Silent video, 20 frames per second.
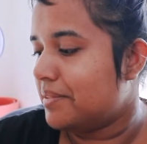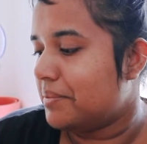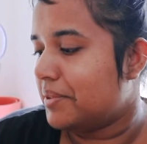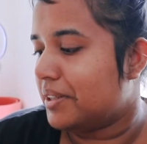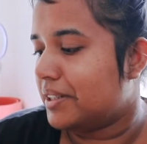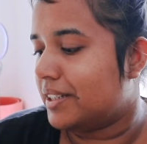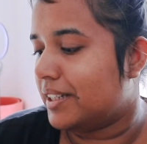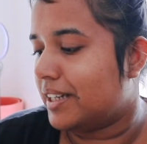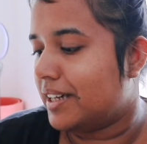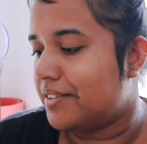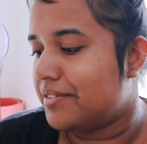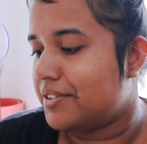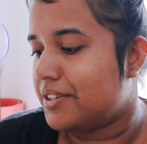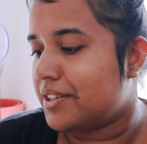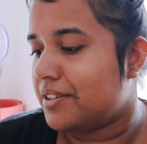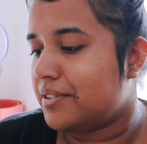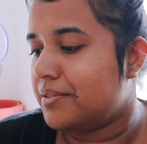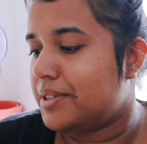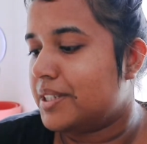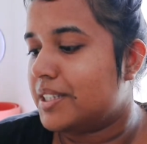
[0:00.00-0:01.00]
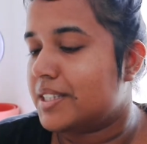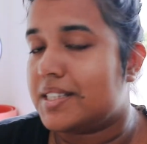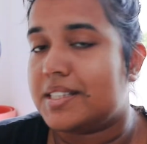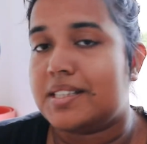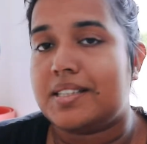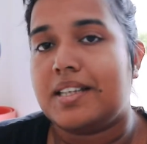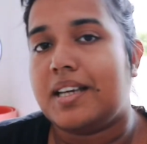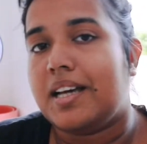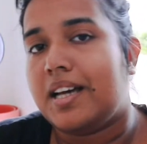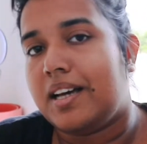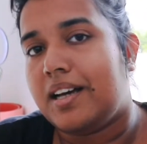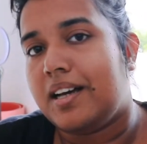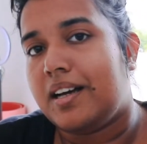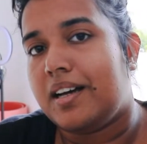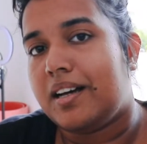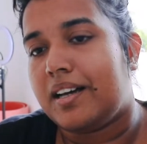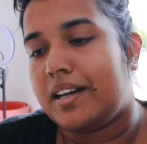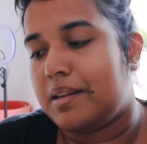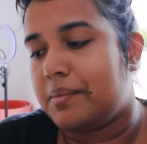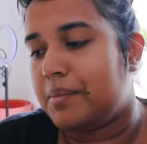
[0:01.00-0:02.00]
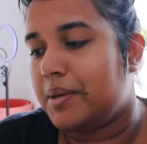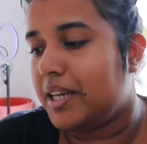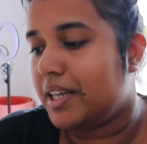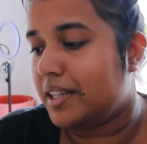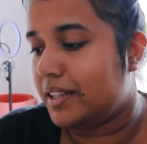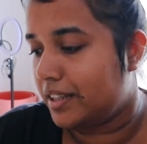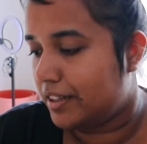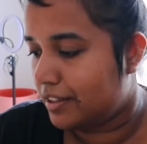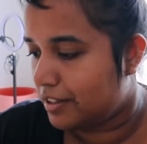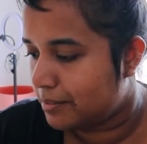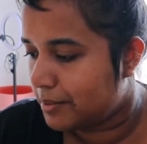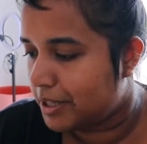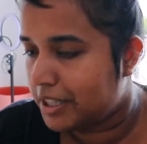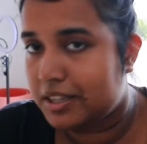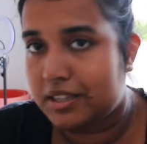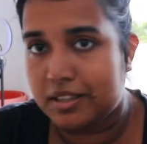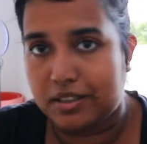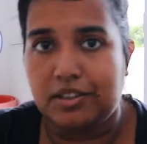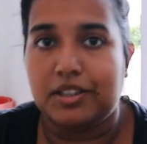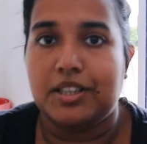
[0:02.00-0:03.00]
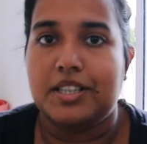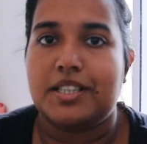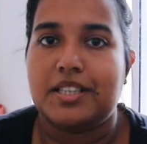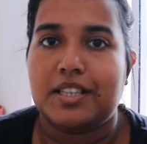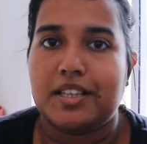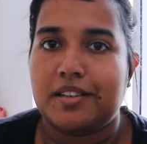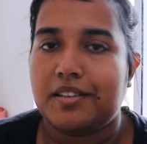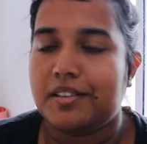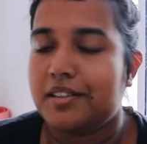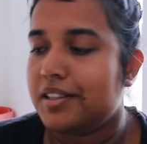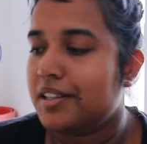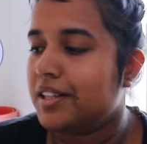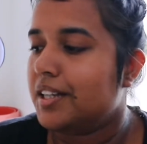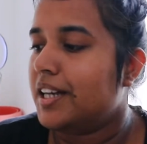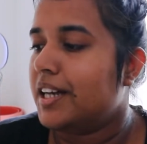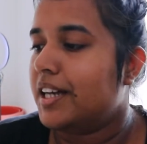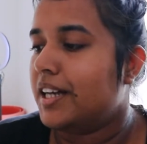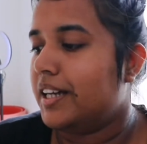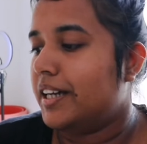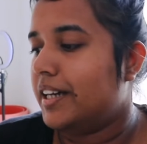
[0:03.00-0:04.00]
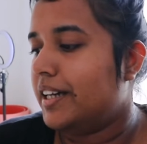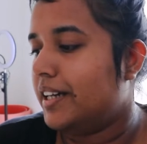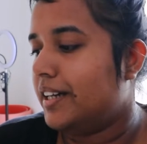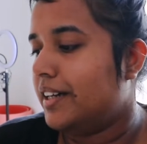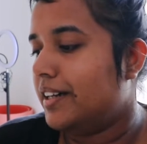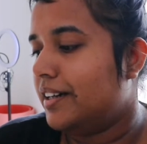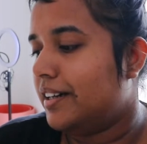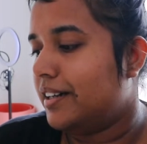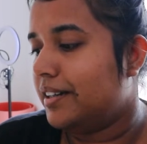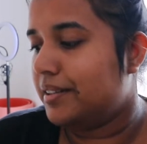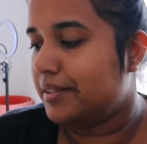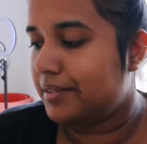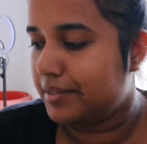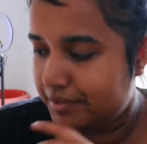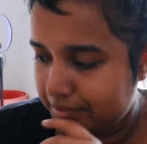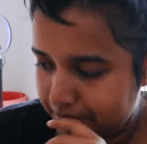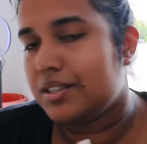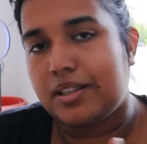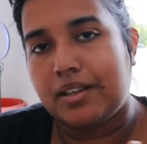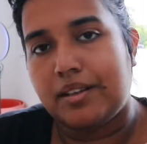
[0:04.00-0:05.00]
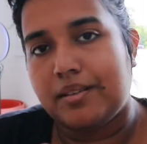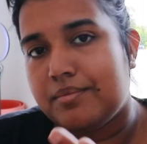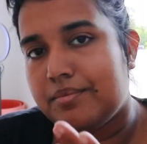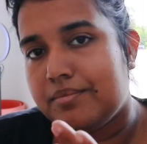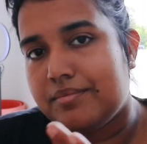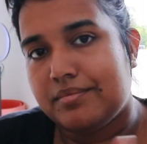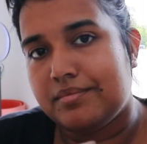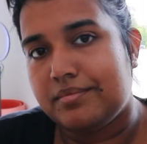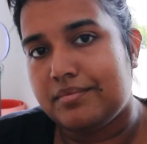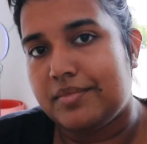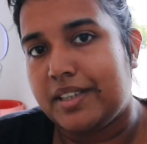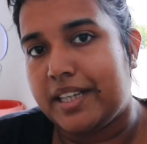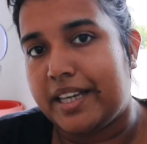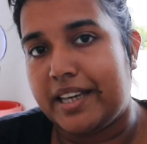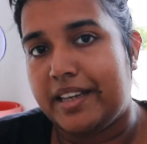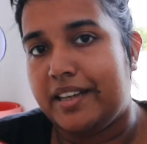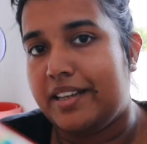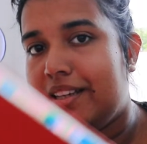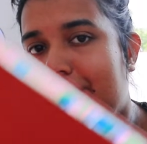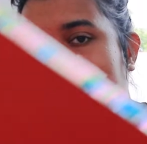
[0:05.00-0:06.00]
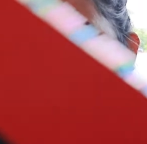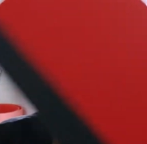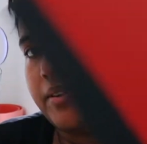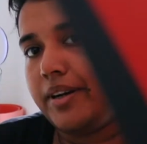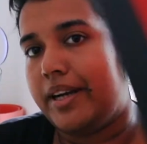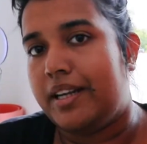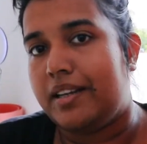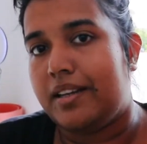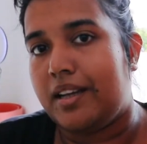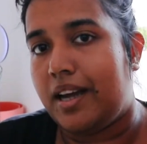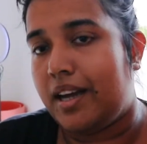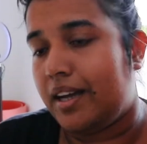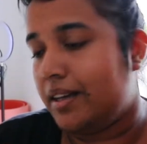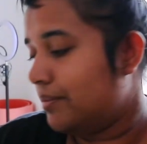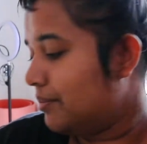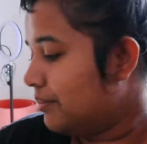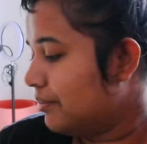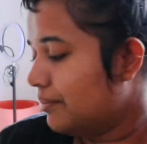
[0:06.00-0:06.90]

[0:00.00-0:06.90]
on the live show, which is gonna be at the end of the month on this channel. So again, it's great. I